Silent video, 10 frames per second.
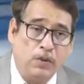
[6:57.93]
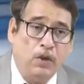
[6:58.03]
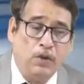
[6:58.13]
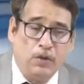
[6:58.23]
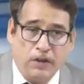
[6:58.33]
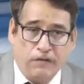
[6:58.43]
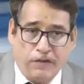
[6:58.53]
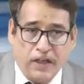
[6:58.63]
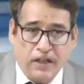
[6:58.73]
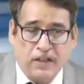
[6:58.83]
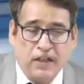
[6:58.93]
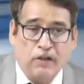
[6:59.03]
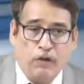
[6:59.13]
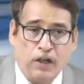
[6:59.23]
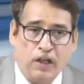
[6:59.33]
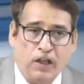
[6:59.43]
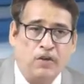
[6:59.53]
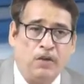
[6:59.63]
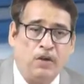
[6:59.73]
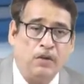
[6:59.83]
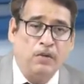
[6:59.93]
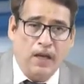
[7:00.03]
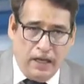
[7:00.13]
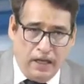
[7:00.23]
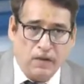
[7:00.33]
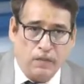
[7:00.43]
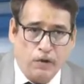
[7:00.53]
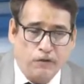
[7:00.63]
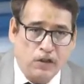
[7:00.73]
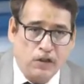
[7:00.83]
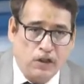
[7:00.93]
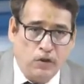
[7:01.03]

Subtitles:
to the fact that when later on, as a professional, you are